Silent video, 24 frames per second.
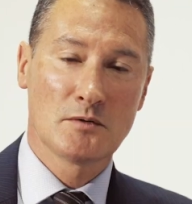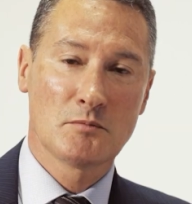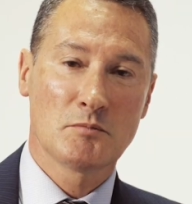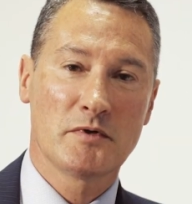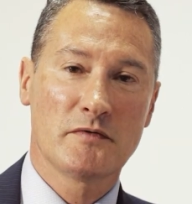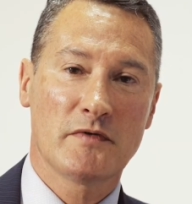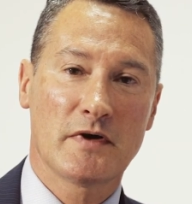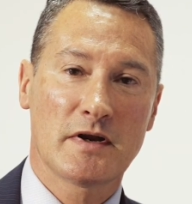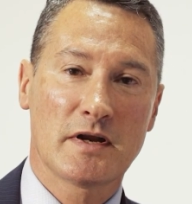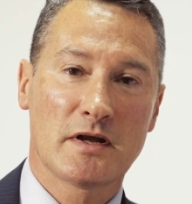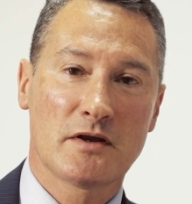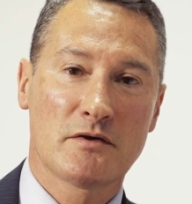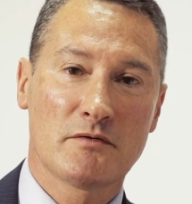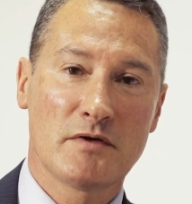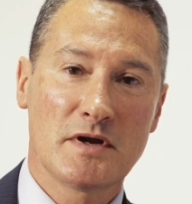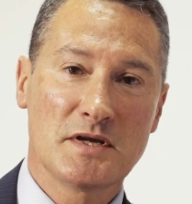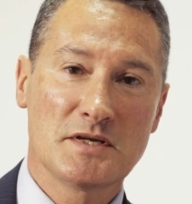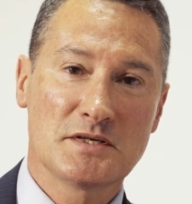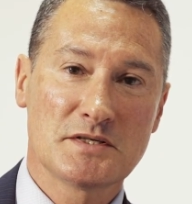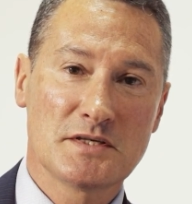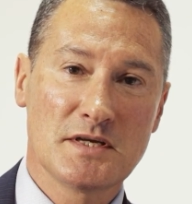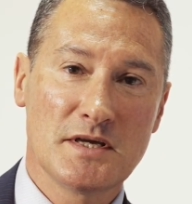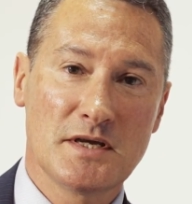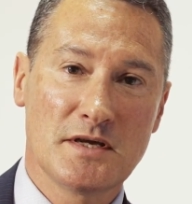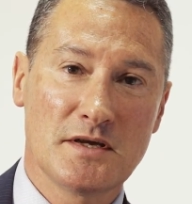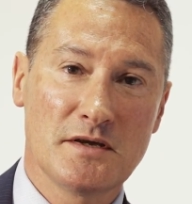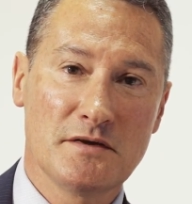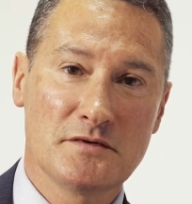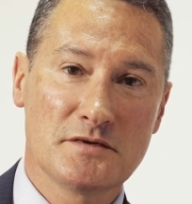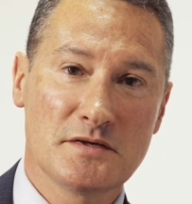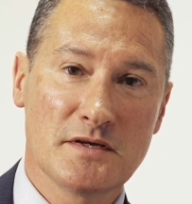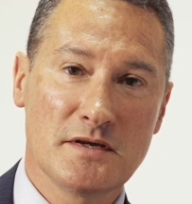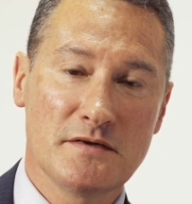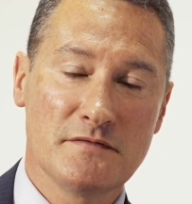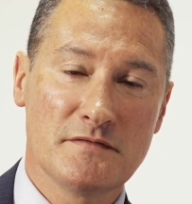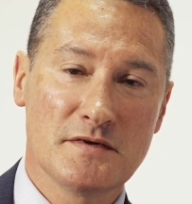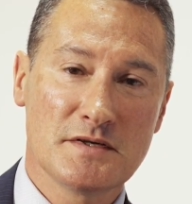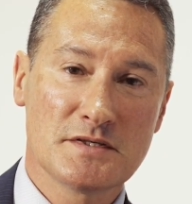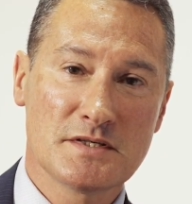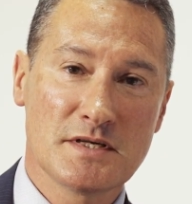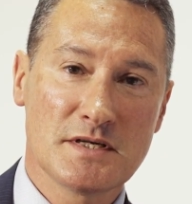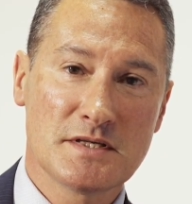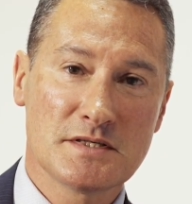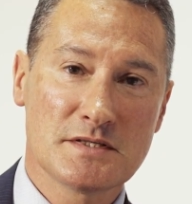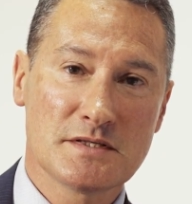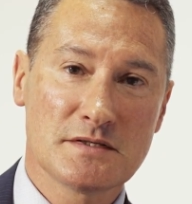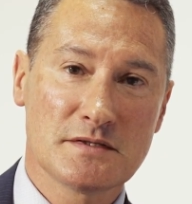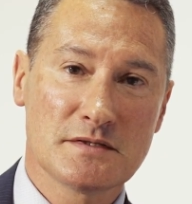We've had a great CQC
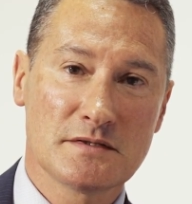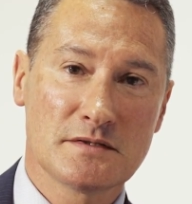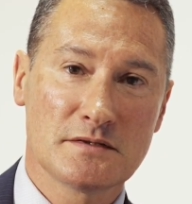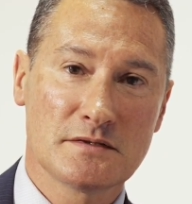visit.